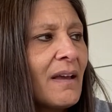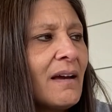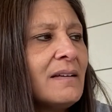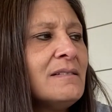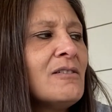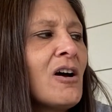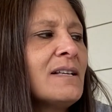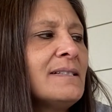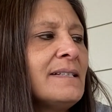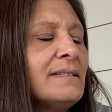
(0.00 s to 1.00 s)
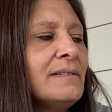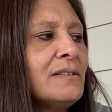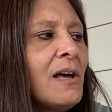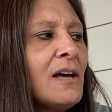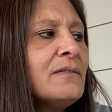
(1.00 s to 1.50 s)
Anansi
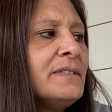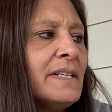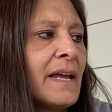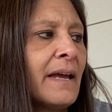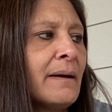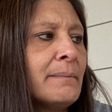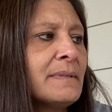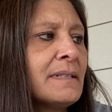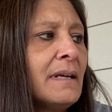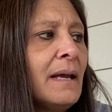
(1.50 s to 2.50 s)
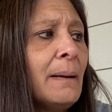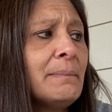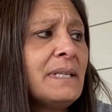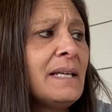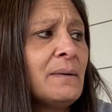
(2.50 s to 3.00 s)
loved yams,
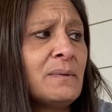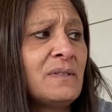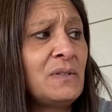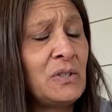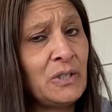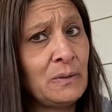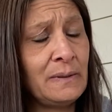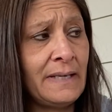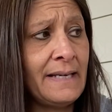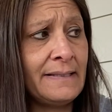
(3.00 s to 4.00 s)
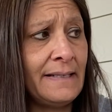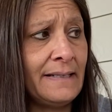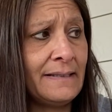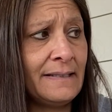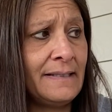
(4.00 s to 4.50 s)
but he was too
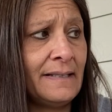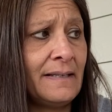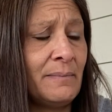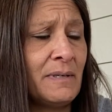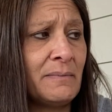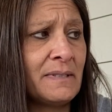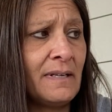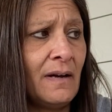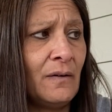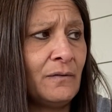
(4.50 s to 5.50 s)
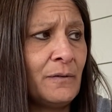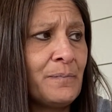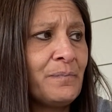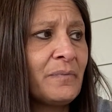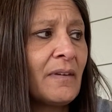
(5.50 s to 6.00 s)
lazy to dig them himself.
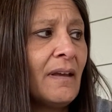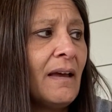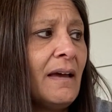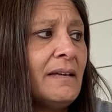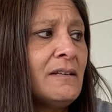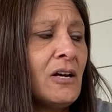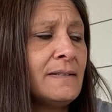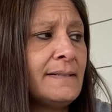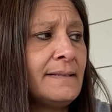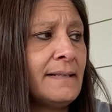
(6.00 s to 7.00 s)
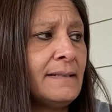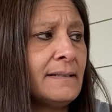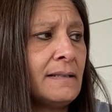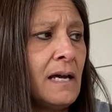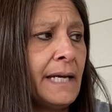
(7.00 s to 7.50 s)
Anansi said
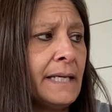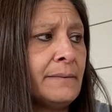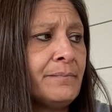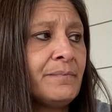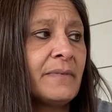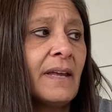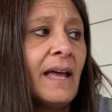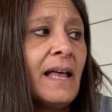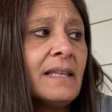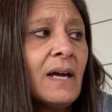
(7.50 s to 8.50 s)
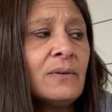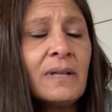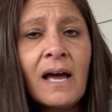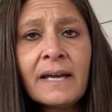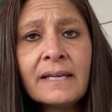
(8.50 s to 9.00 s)
to Lion, "Hello,
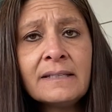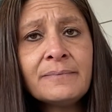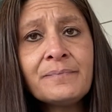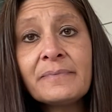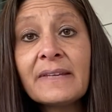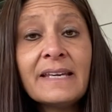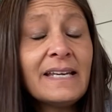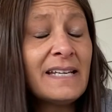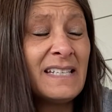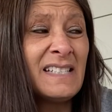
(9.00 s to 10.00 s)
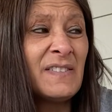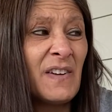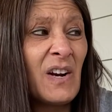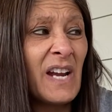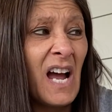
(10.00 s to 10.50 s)
Lion. It is
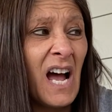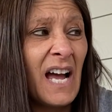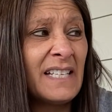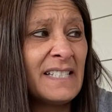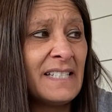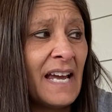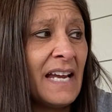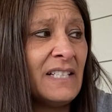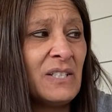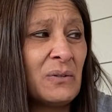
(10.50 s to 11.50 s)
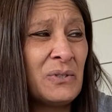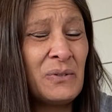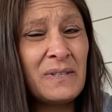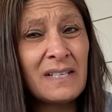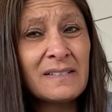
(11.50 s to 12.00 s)
very hot today, don't
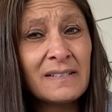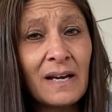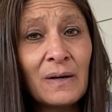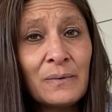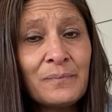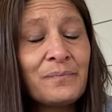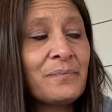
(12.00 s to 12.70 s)
you think so?"